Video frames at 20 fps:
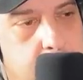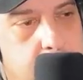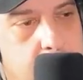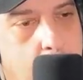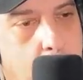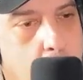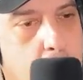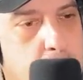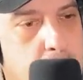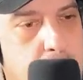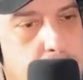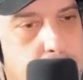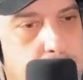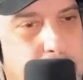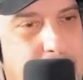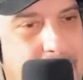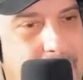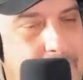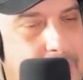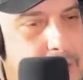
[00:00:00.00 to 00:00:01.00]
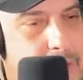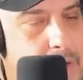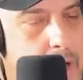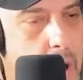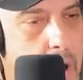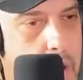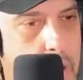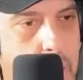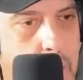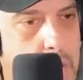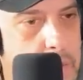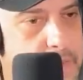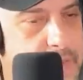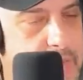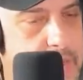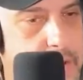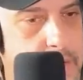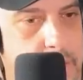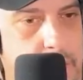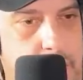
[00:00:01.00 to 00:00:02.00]
an armored bank car
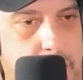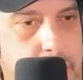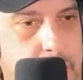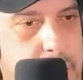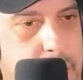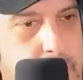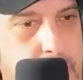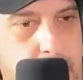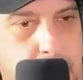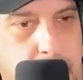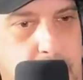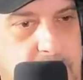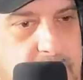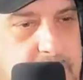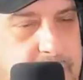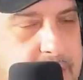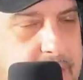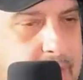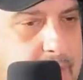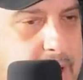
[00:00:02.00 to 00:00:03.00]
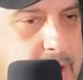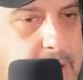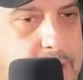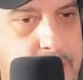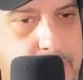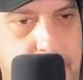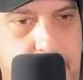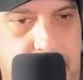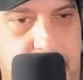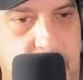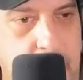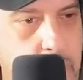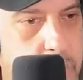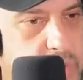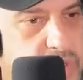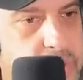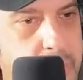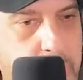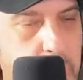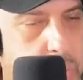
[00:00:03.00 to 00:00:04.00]
that he had a deal
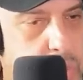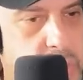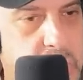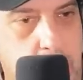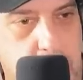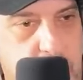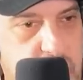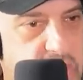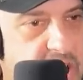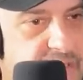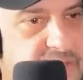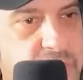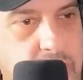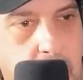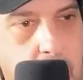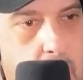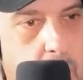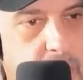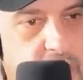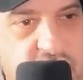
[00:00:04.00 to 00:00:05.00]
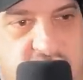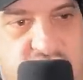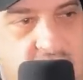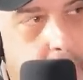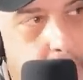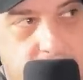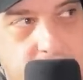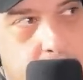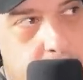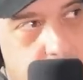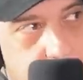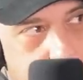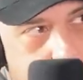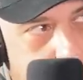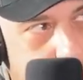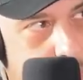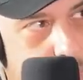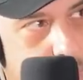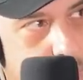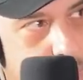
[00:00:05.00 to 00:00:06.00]
with the person that was driving the car to drop the
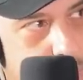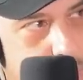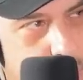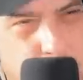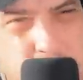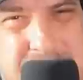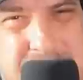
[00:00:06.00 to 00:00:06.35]
money. So it